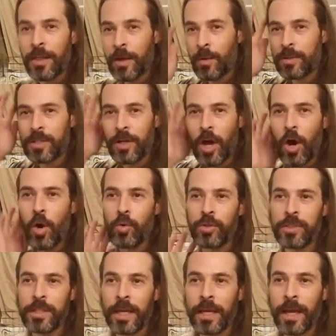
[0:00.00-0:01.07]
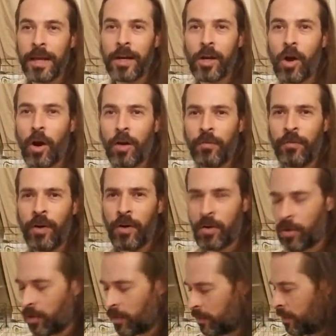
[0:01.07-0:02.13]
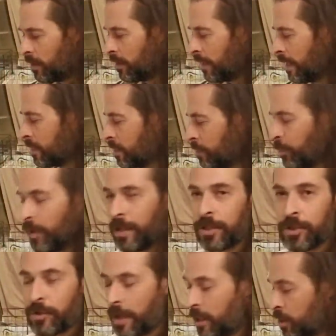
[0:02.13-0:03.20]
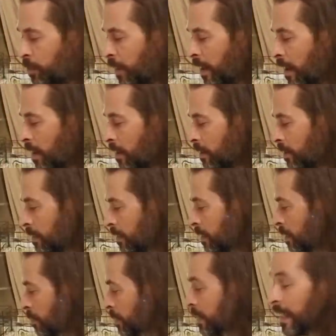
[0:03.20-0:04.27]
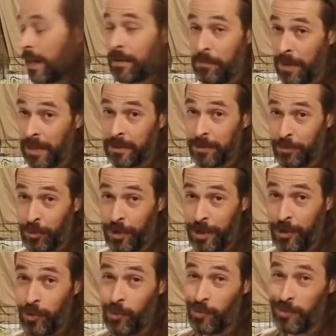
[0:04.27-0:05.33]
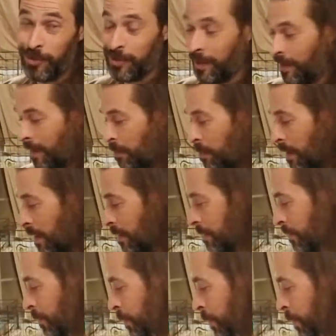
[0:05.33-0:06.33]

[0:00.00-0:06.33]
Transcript: There was an Oates and a Garfunkel. That's a pretty strange pair. But they'd make some pretty cool music, I bet.